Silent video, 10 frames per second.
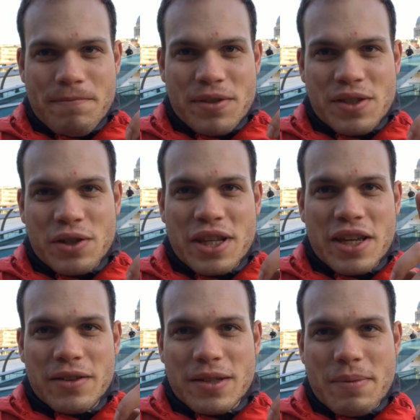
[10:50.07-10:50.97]
stood
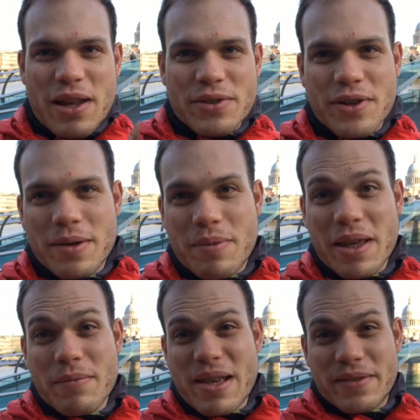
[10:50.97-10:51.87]
here on this balustrade
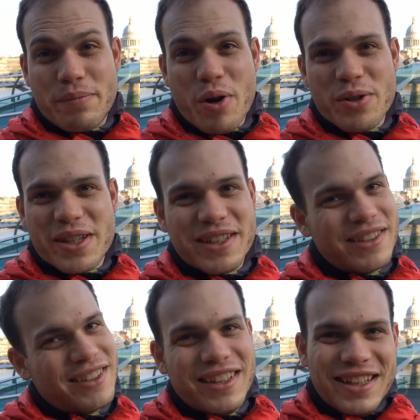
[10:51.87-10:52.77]
being a massive poser,
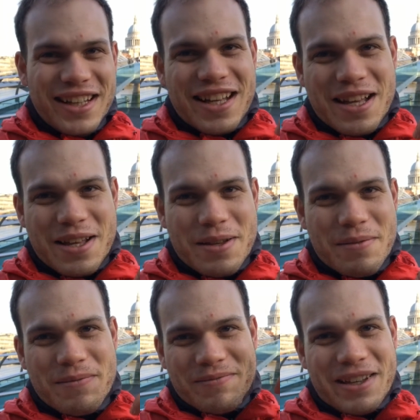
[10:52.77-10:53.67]

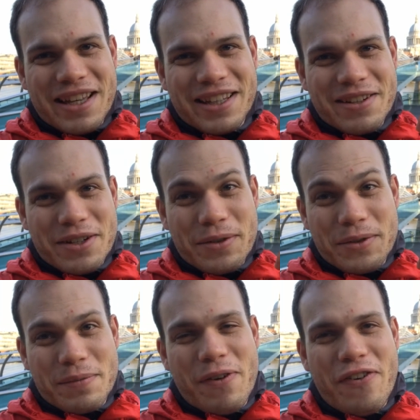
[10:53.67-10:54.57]
and Antoine
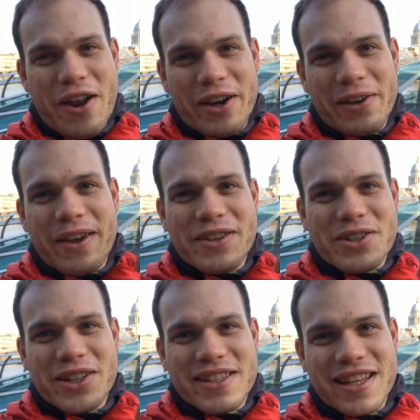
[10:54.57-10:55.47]
was firing away the
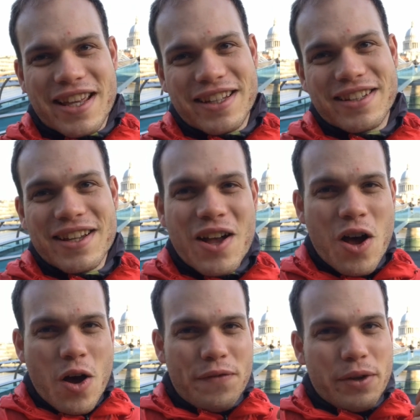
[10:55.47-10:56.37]
shots, and
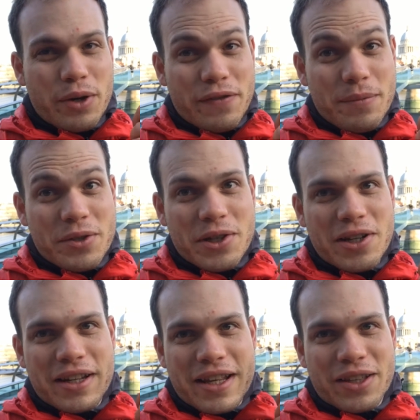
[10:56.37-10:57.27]
hopefully one of them turned
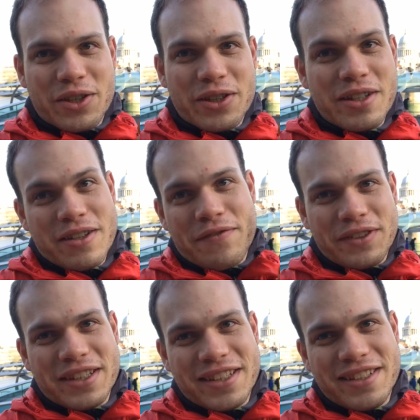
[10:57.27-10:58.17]
out good. If
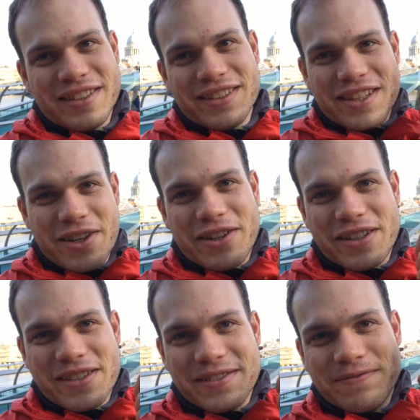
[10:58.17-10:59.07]
it did, here it
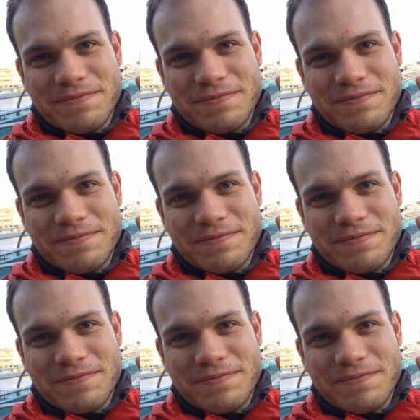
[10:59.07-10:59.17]
is.